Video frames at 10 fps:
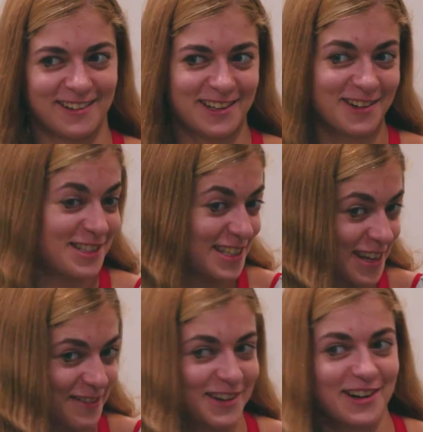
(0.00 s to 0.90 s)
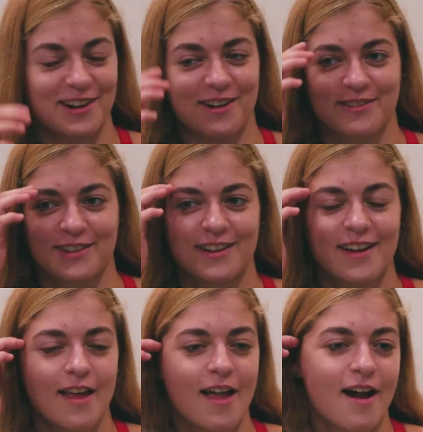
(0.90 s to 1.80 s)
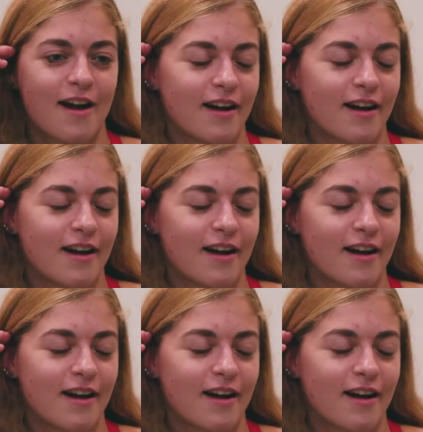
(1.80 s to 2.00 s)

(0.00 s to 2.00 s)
Yeah, I don't see that very often. Yep.